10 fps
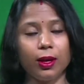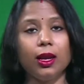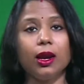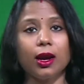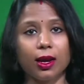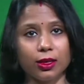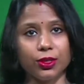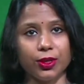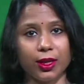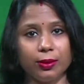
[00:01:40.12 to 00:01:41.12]
in our
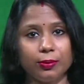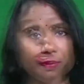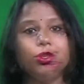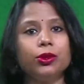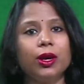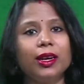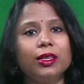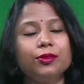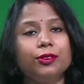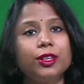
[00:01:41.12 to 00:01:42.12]
country. So let
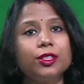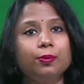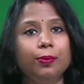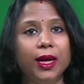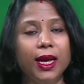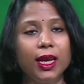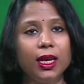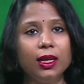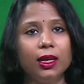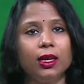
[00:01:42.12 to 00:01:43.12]
us first
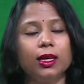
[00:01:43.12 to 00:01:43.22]
begin